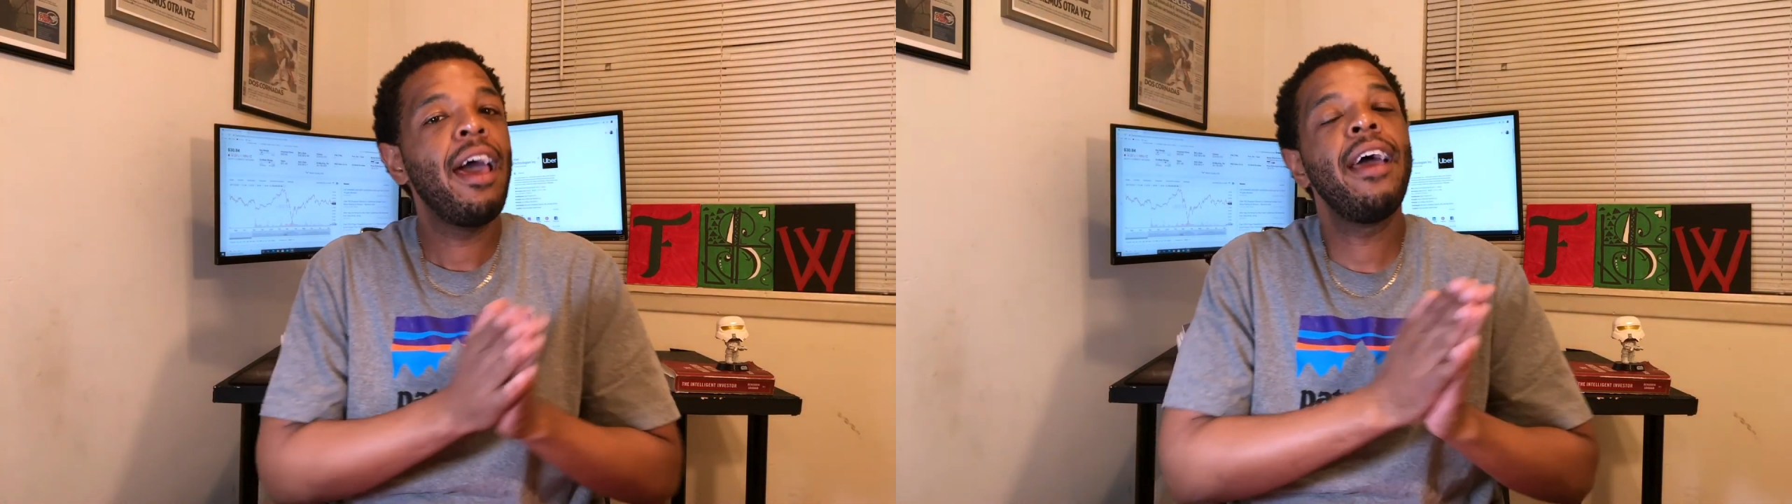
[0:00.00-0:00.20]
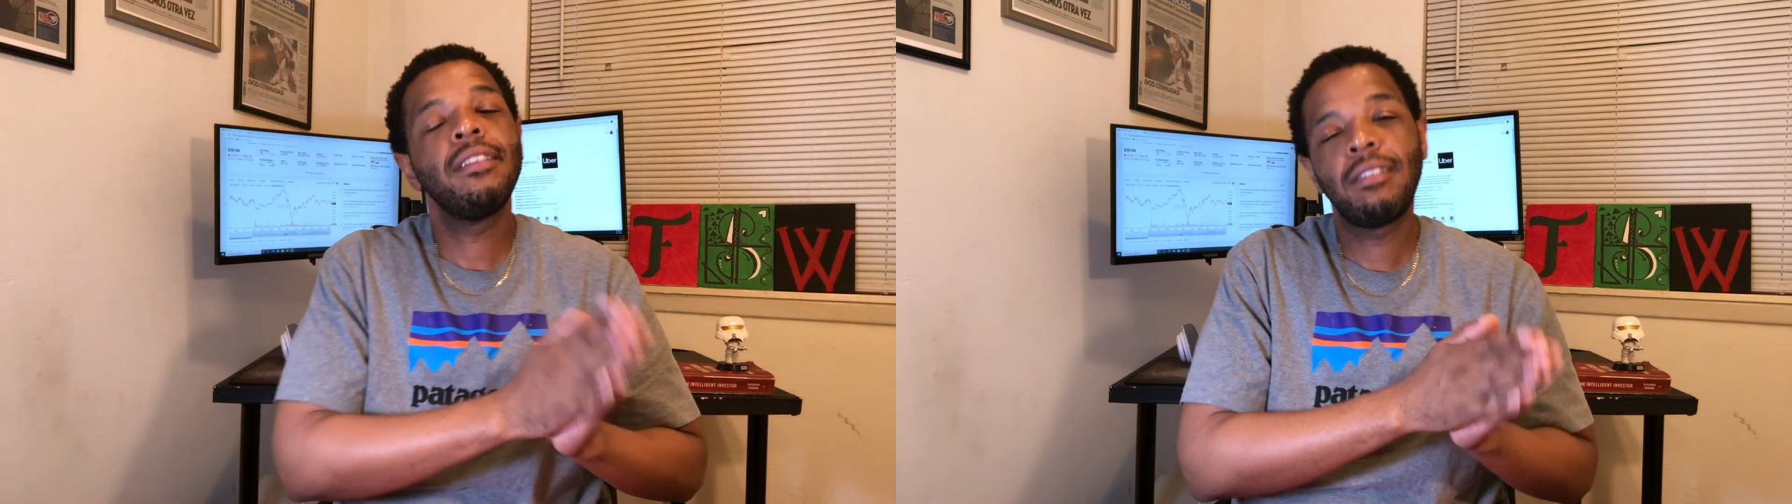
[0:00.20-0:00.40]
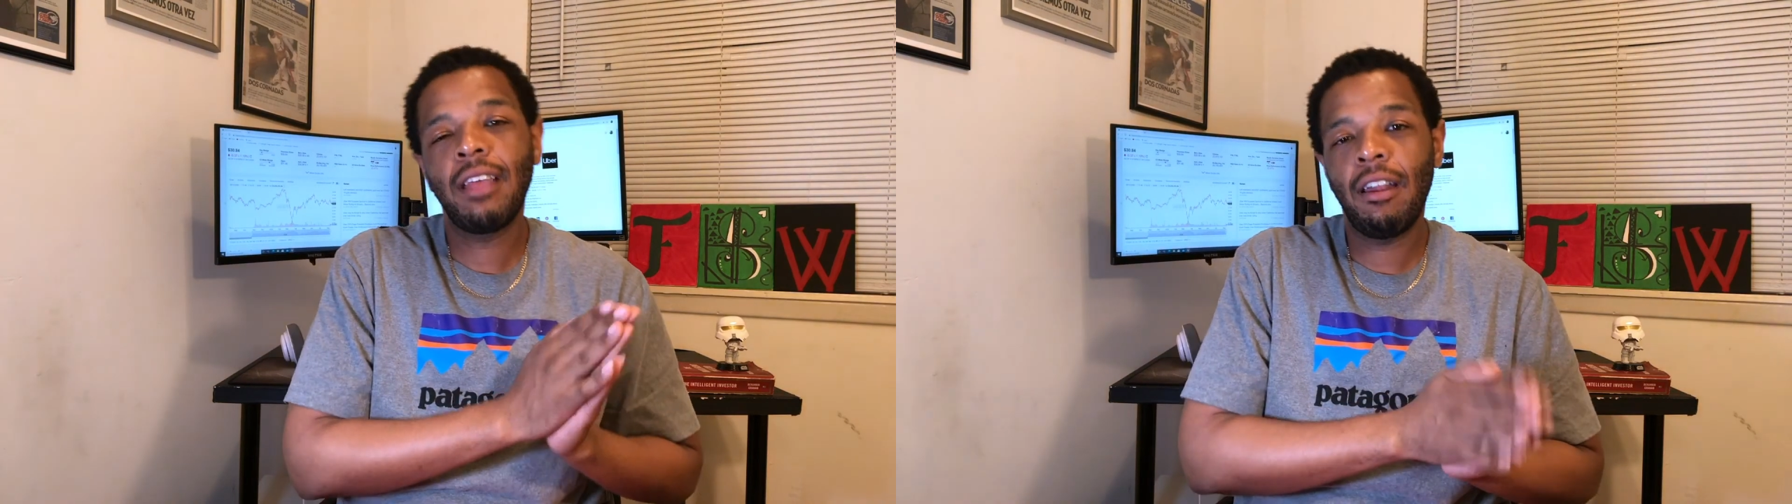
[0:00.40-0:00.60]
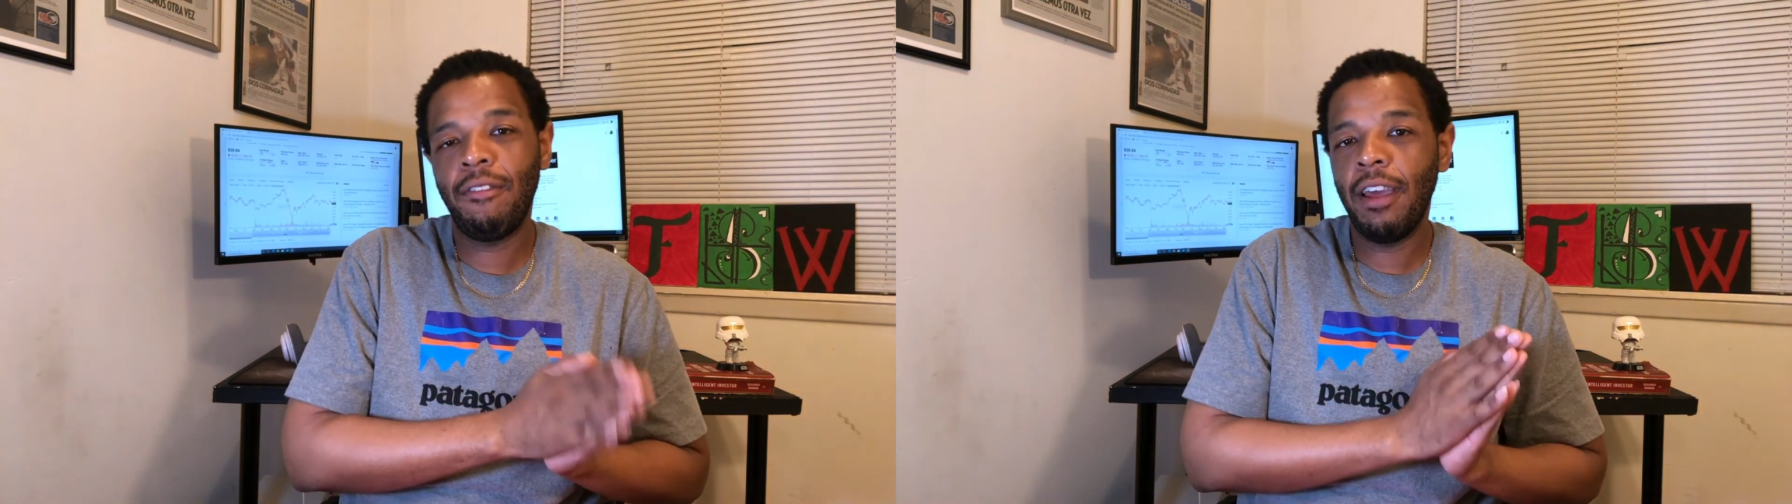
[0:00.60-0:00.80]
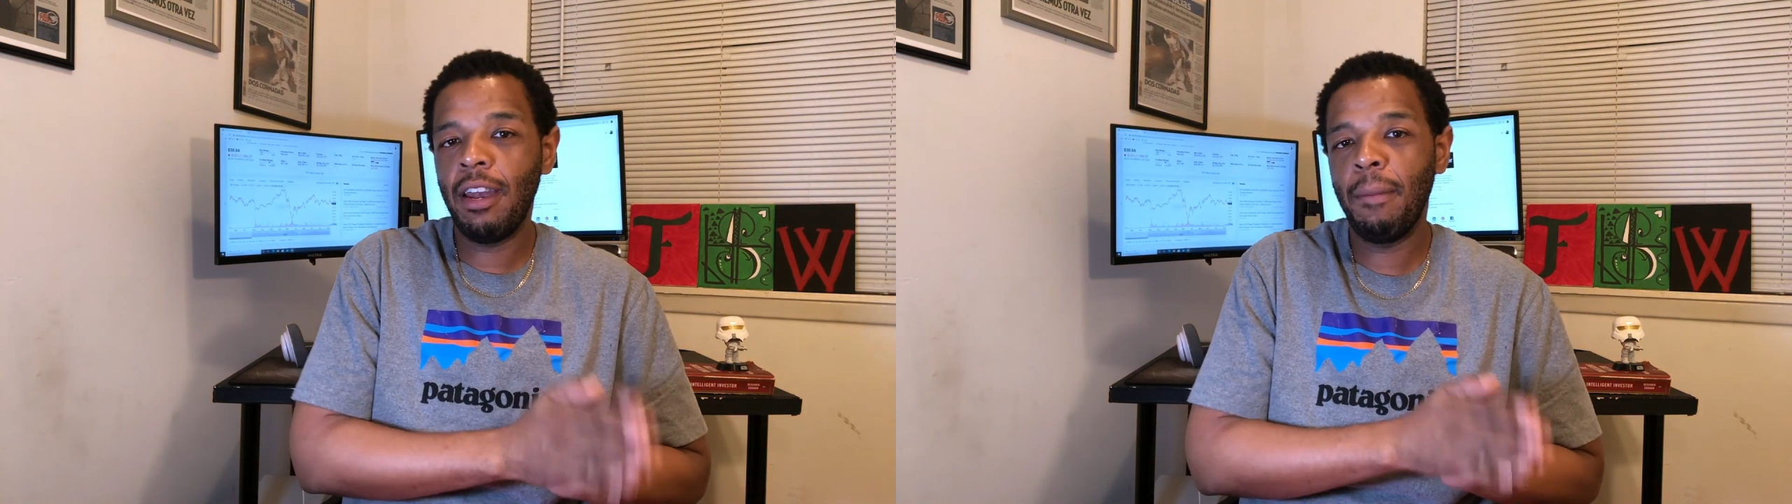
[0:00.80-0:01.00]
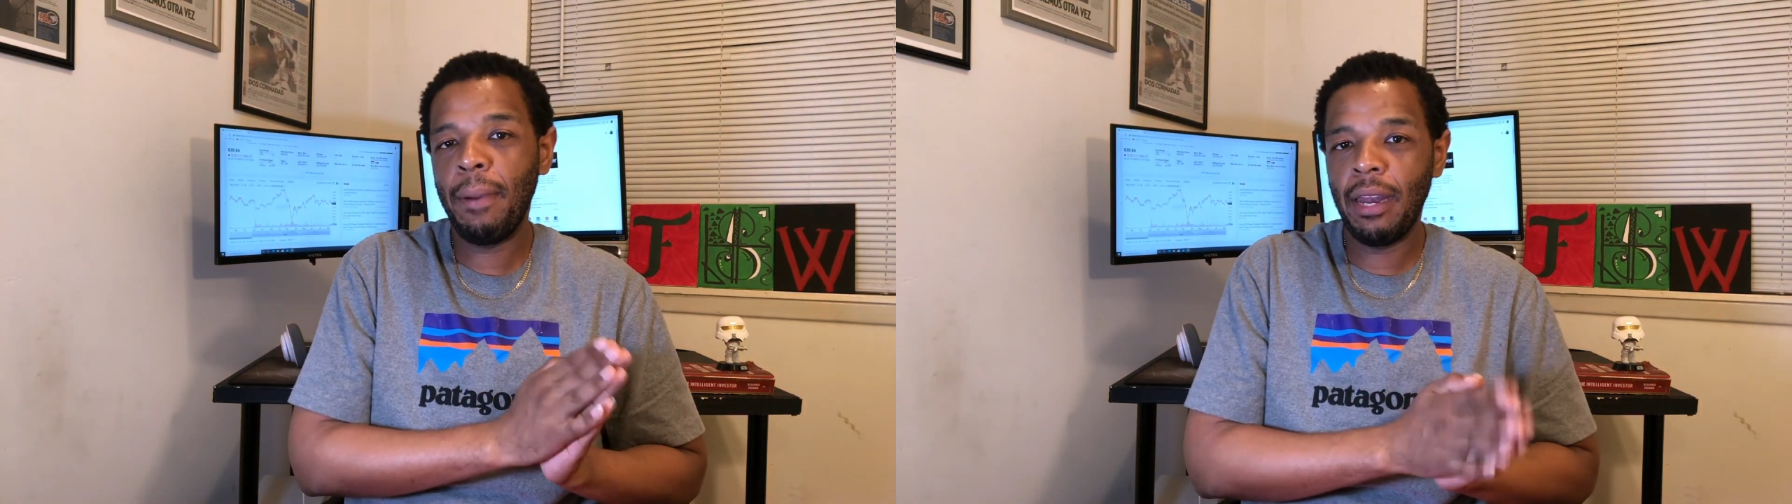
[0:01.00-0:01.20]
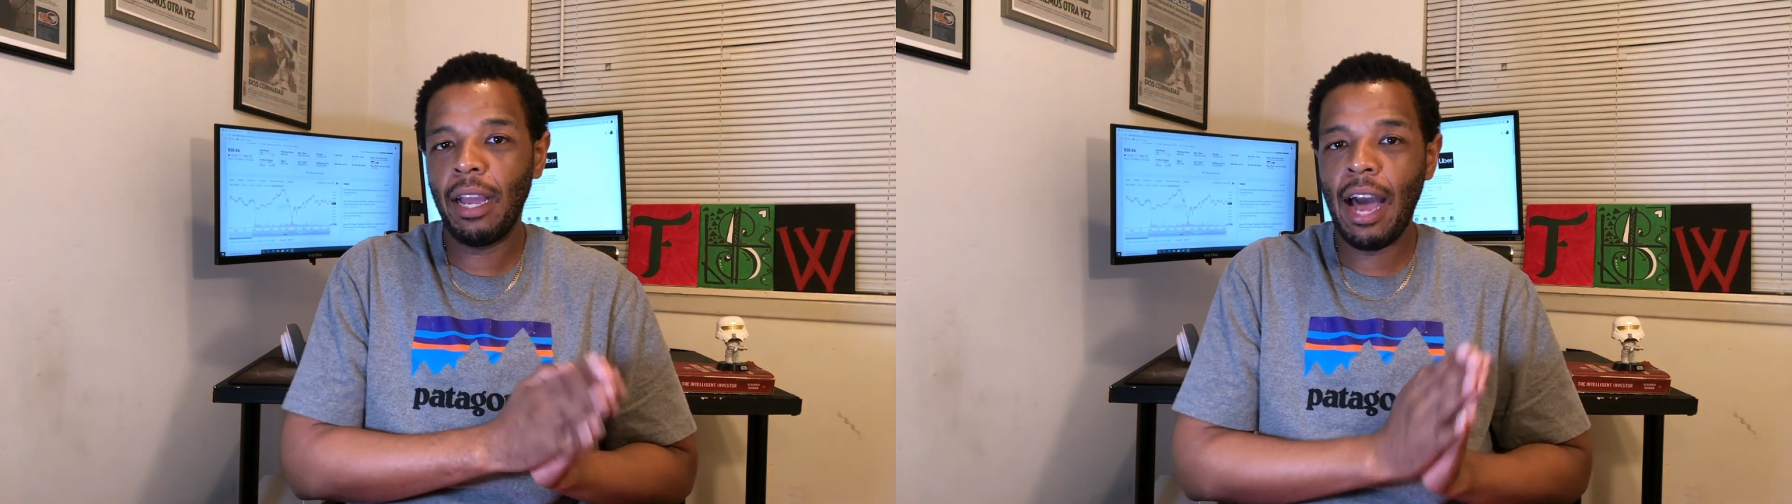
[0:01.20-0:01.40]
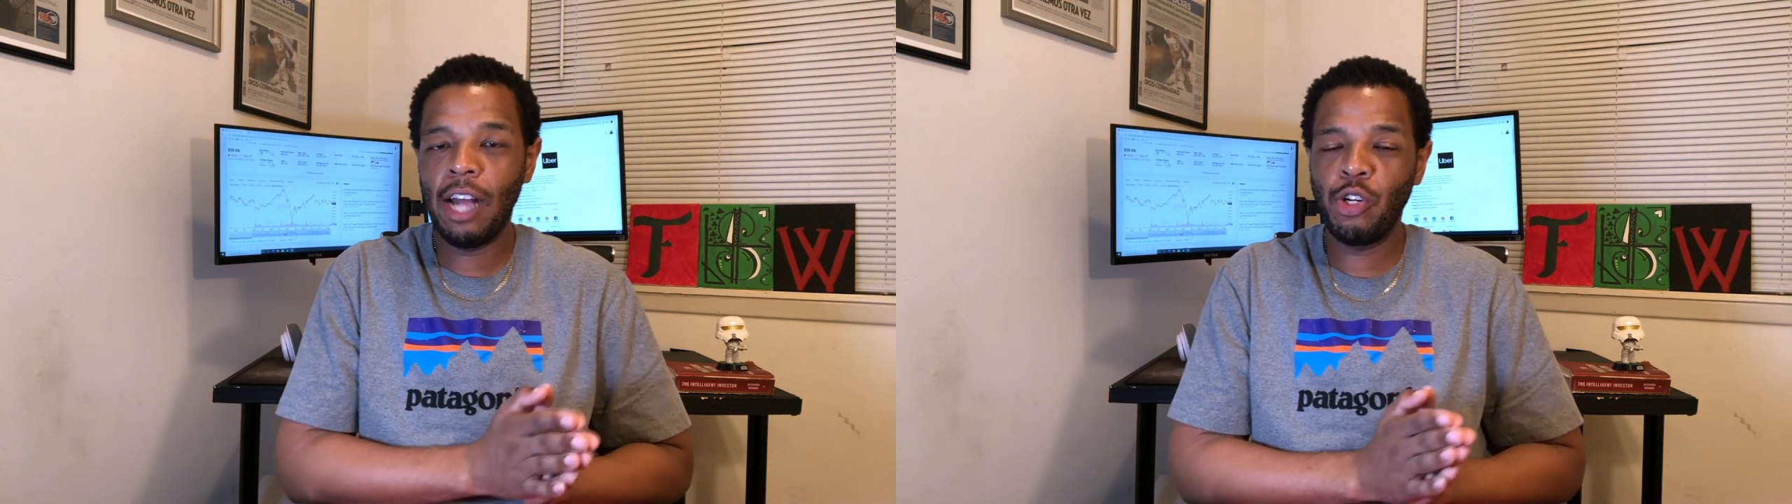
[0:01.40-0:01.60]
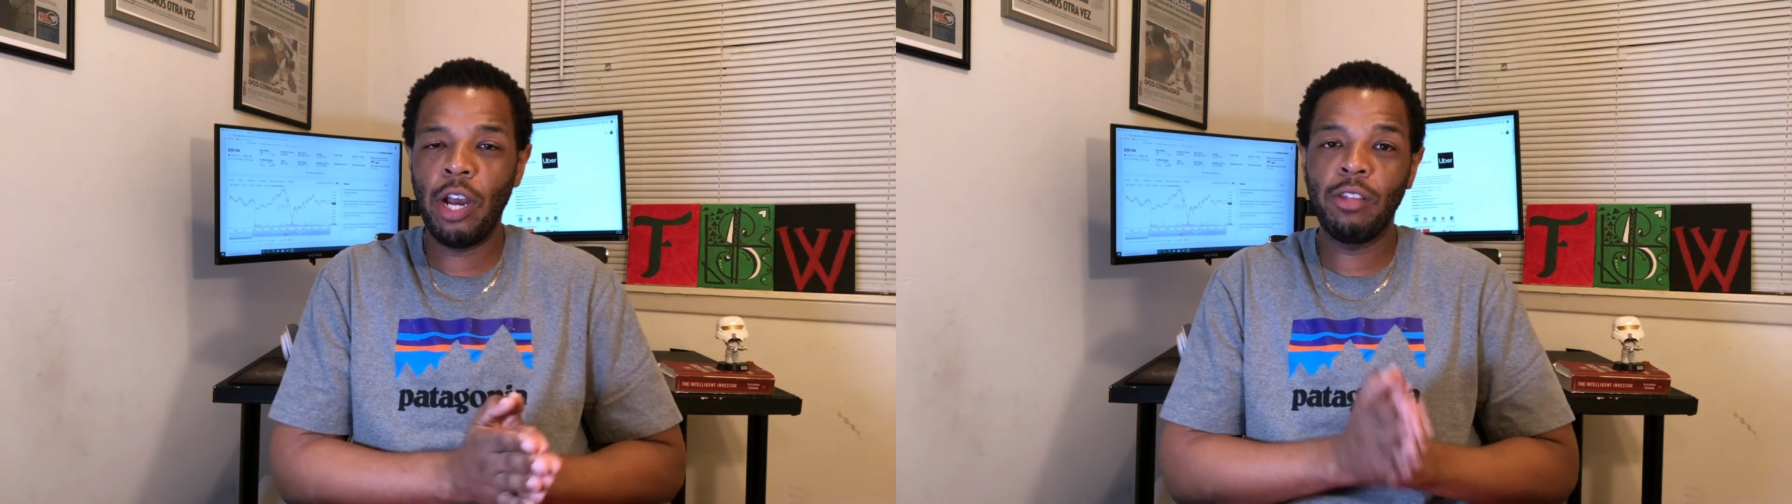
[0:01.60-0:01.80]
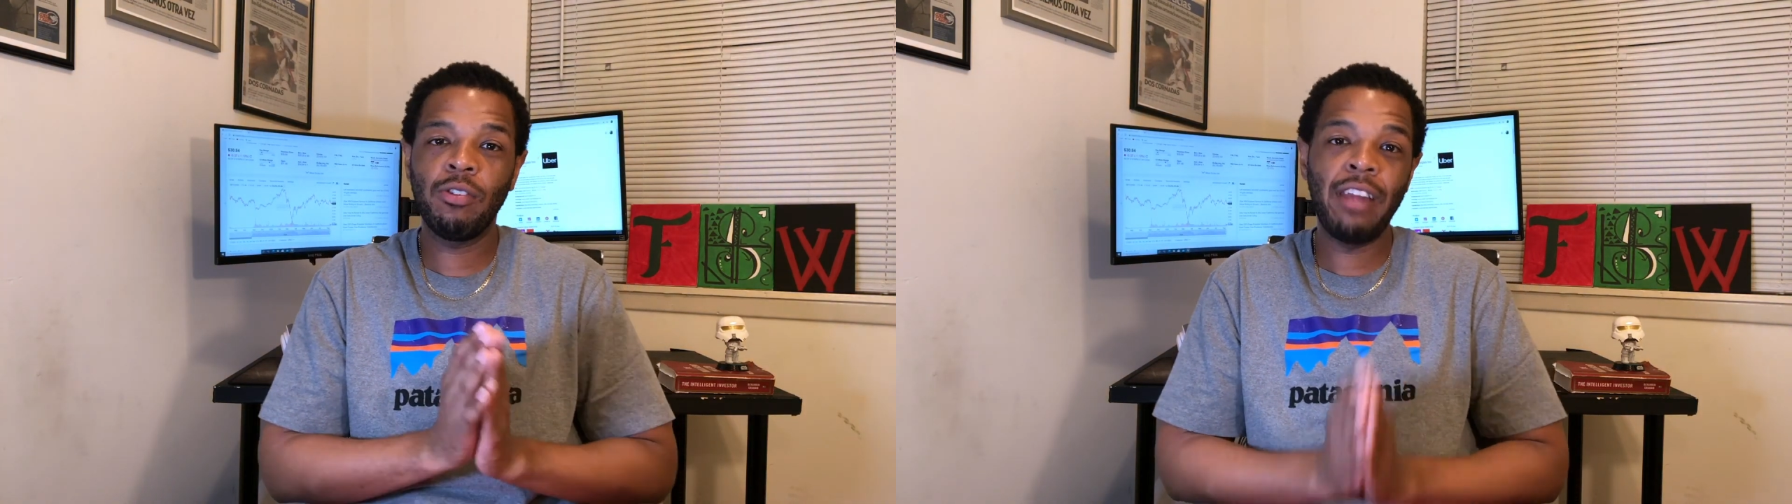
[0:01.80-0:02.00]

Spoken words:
instead of independent contractors.